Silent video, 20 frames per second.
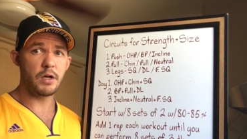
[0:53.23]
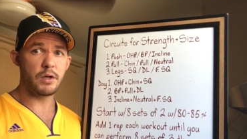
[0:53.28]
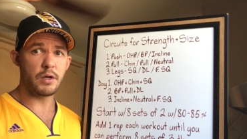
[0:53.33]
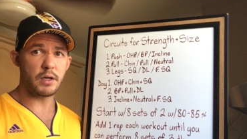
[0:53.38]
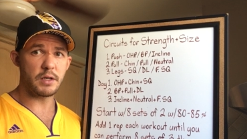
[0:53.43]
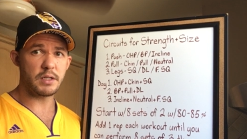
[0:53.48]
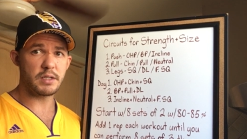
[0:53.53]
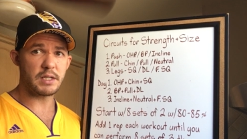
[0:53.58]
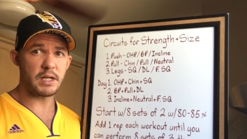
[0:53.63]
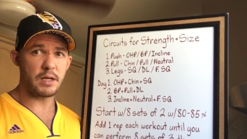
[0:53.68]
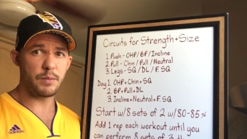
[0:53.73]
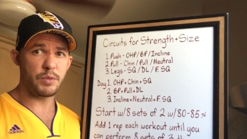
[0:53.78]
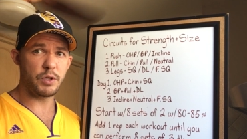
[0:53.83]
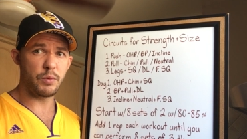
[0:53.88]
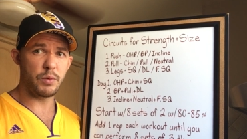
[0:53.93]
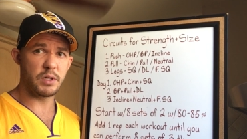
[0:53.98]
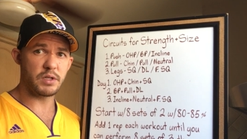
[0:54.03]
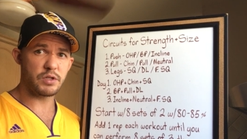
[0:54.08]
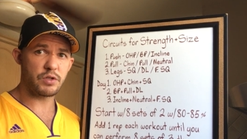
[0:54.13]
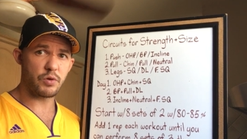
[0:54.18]
you're undecided
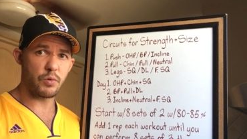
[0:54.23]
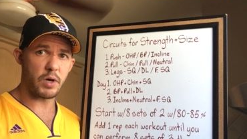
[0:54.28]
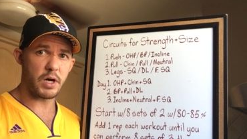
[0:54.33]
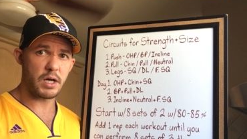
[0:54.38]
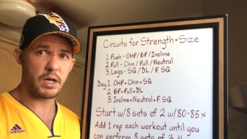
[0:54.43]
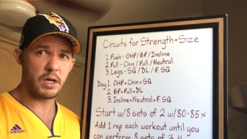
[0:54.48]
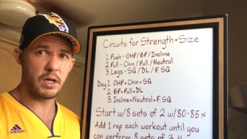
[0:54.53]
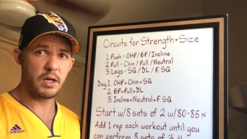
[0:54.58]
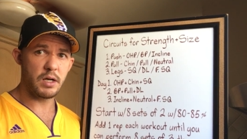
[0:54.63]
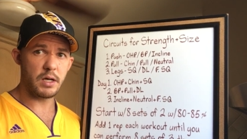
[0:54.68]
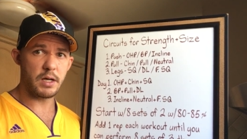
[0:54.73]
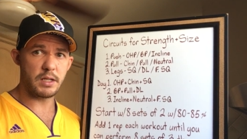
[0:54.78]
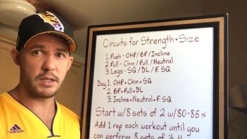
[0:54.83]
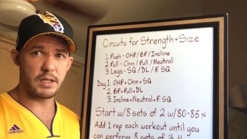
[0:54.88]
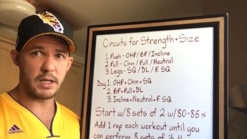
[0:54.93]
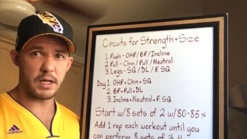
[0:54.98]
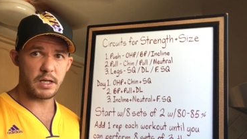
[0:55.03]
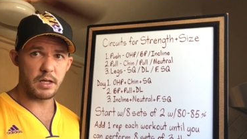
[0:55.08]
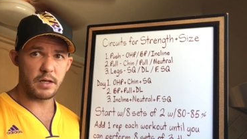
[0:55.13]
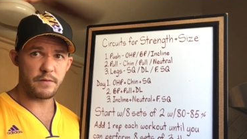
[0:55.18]
between a squat, a
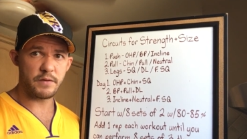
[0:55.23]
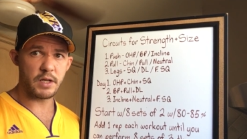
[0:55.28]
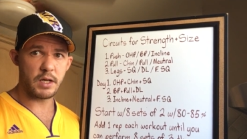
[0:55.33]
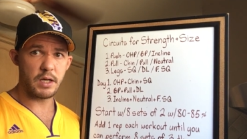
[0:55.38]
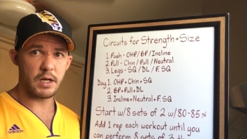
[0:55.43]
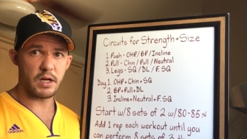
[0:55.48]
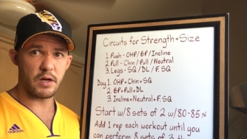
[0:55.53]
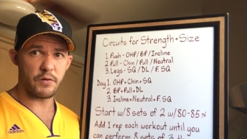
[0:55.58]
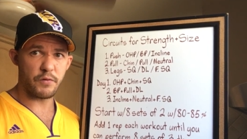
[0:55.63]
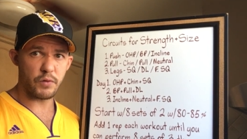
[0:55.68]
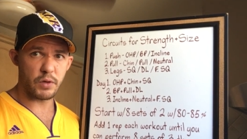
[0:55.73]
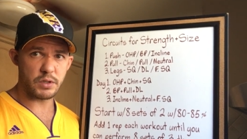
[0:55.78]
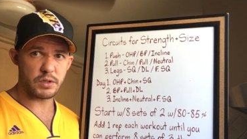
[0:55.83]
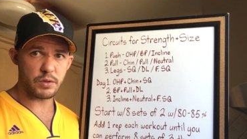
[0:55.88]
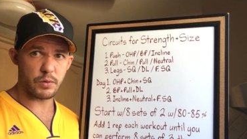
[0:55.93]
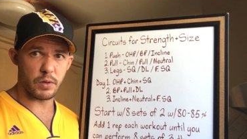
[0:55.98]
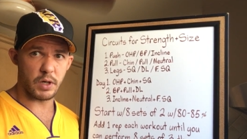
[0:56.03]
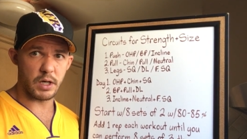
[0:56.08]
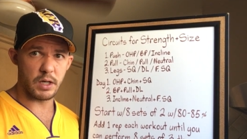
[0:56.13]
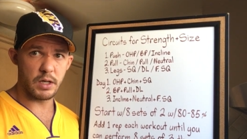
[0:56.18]
deadlift, and a front
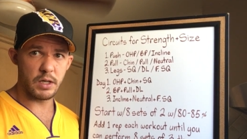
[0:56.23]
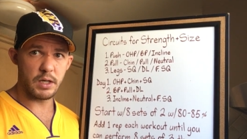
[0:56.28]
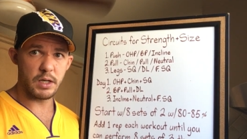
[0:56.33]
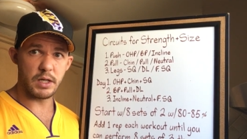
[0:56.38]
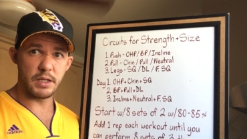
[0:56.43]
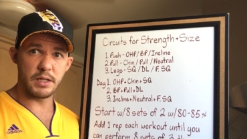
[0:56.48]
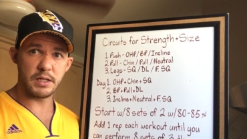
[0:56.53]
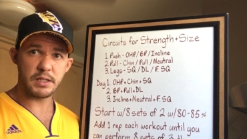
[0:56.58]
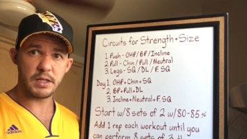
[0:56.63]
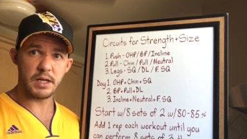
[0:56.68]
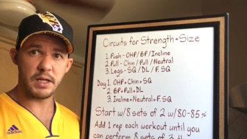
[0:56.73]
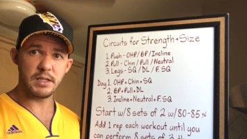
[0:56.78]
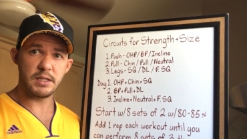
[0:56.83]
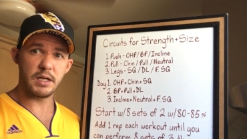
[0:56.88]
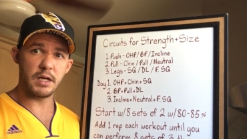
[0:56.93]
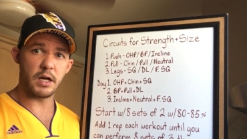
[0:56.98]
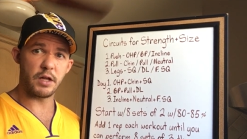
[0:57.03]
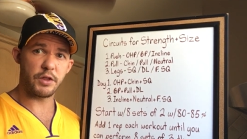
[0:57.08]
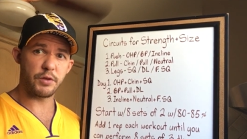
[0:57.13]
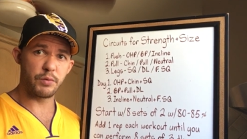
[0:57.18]
squat. In this case,
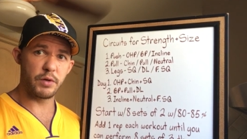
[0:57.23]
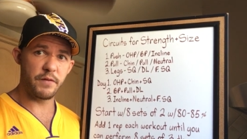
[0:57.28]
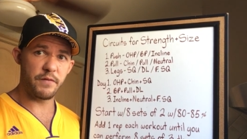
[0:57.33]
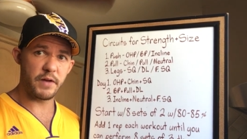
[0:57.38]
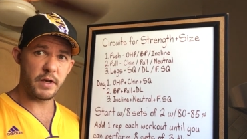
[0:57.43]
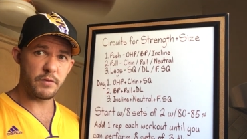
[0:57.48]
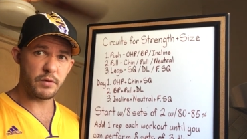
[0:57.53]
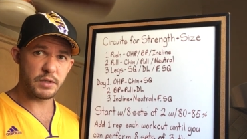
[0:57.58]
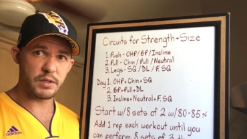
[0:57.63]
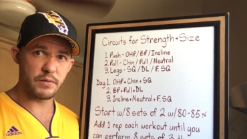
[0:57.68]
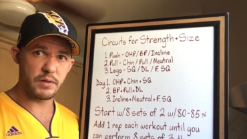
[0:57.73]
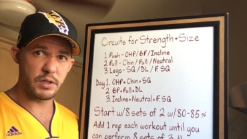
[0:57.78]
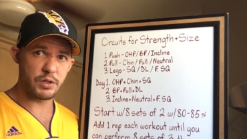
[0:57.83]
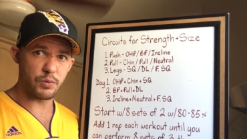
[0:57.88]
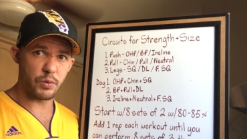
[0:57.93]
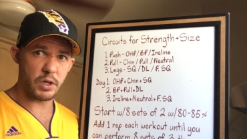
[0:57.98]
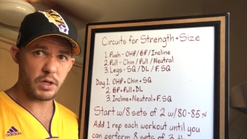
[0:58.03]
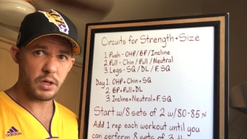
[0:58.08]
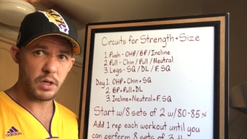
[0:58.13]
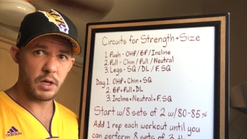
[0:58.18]
you got three favorites of
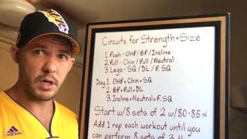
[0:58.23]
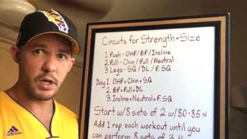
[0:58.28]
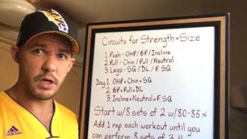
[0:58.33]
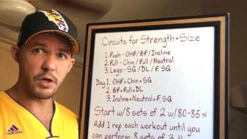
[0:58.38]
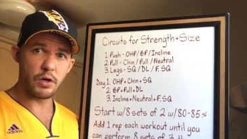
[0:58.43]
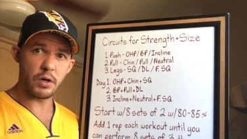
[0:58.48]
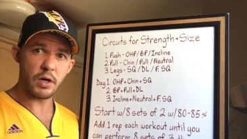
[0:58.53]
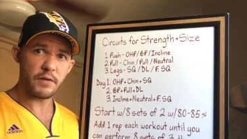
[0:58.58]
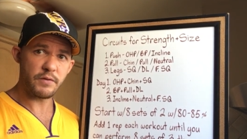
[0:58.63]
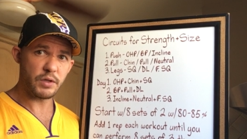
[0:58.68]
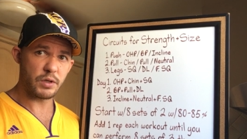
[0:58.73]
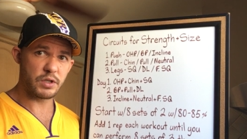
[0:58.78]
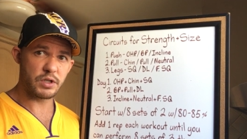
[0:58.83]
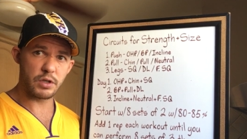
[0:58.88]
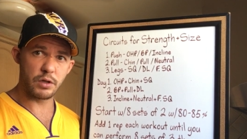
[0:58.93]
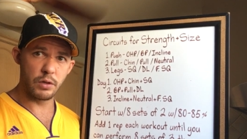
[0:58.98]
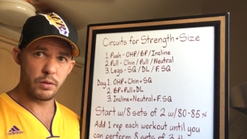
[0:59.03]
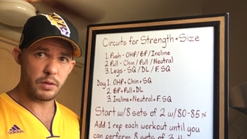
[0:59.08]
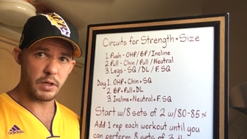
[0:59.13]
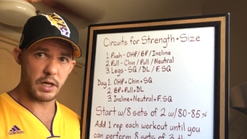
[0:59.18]
each one. You don't have to
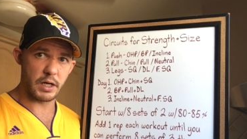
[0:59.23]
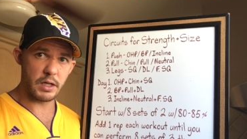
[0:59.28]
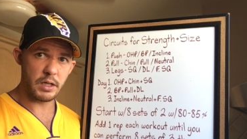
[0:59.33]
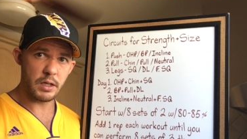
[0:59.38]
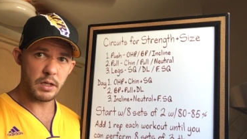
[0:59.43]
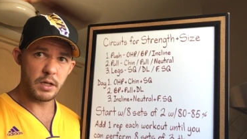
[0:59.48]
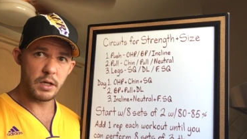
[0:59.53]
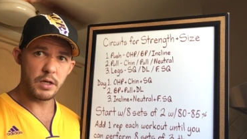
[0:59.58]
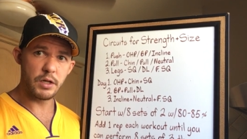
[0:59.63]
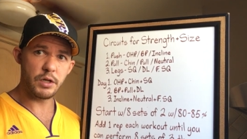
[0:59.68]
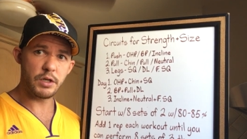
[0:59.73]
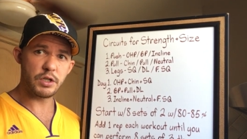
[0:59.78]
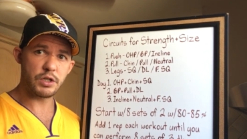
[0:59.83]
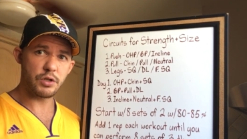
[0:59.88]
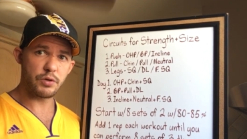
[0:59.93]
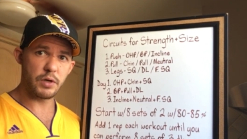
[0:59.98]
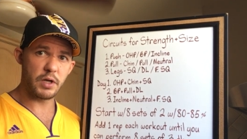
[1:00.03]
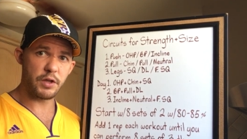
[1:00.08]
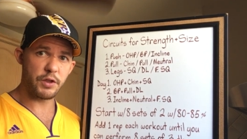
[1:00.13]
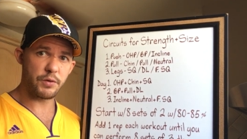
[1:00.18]
exclude any. You can
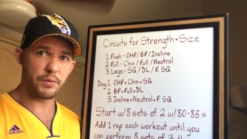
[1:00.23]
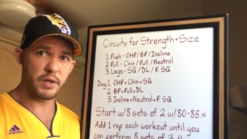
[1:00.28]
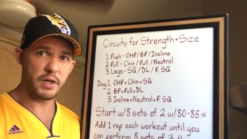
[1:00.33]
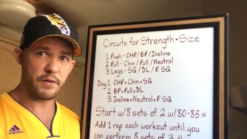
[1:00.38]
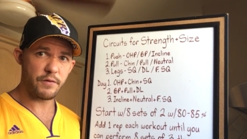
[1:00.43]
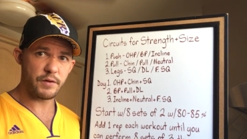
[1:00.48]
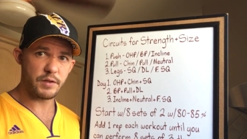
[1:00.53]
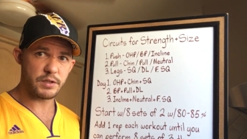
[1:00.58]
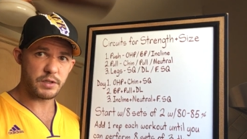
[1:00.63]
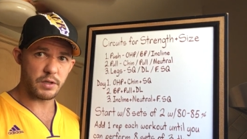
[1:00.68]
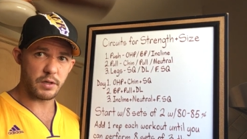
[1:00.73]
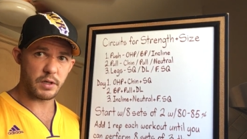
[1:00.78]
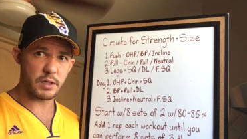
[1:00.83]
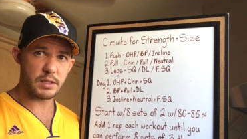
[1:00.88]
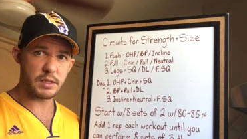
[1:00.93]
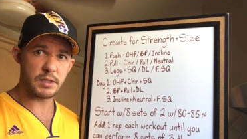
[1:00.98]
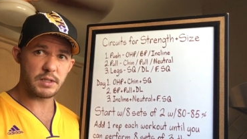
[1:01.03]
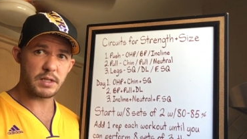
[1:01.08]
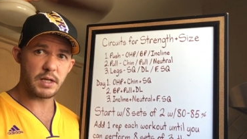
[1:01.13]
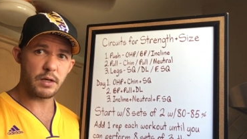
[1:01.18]
just create three different
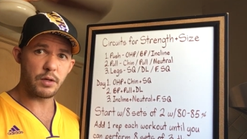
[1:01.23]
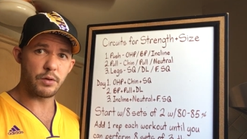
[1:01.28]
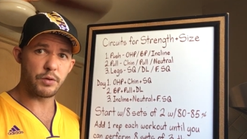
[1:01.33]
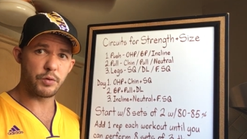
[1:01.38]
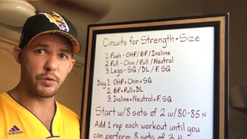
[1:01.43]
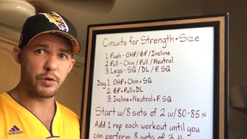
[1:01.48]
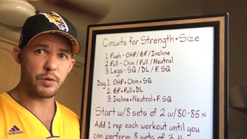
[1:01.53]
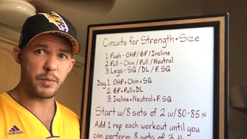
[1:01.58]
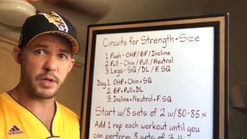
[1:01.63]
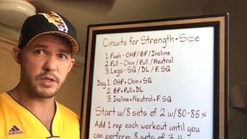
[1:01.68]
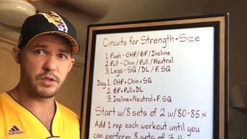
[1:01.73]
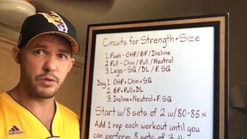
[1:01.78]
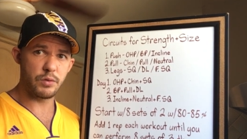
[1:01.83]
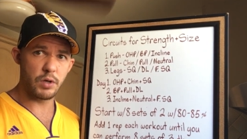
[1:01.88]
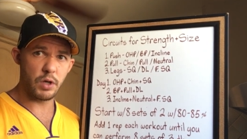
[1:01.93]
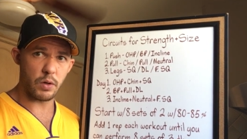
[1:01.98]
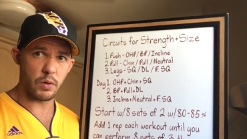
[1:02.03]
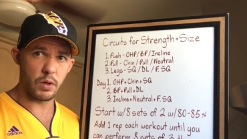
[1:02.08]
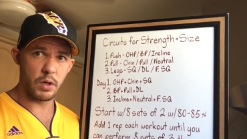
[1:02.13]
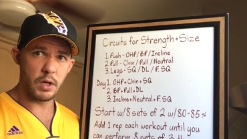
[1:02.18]
circuits and cycle through them as you
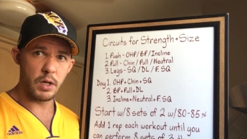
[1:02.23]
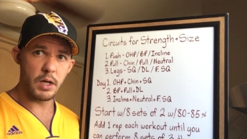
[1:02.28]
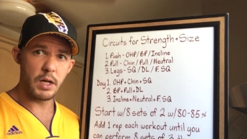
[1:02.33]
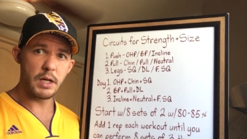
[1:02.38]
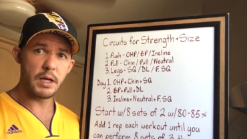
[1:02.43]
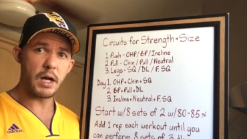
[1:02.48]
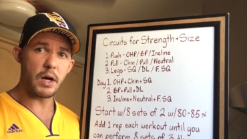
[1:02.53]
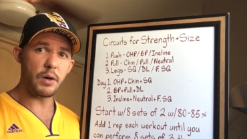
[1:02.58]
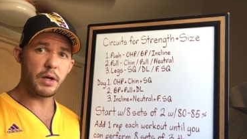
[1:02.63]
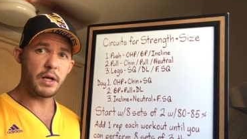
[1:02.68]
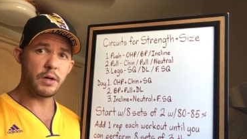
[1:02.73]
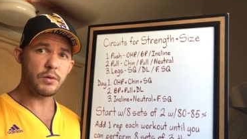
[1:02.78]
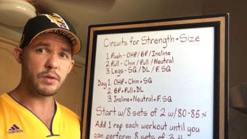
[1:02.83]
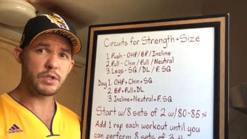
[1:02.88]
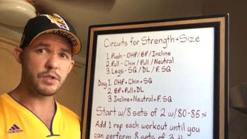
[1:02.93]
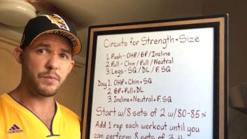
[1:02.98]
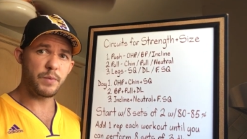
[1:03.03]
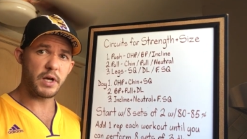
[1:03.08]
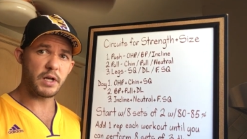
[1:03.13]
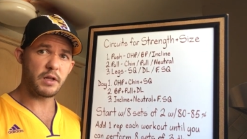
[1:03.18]
go. Now,
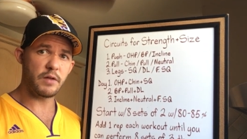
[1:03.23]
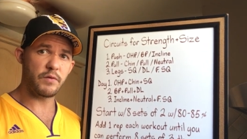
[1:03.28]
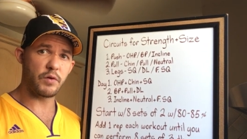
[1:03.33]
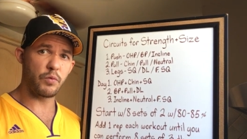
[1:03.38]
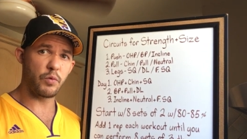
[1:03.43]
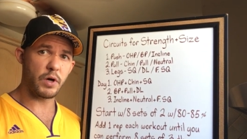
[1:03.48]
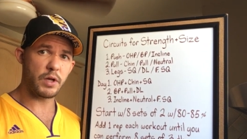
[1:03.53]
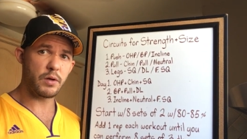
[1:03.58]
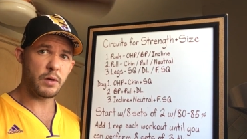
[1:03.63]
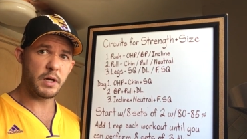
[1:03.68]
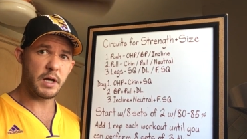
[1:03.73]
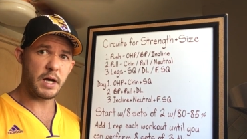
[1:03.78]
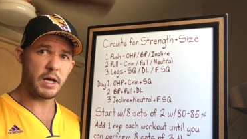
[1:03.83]
irrespective of whether or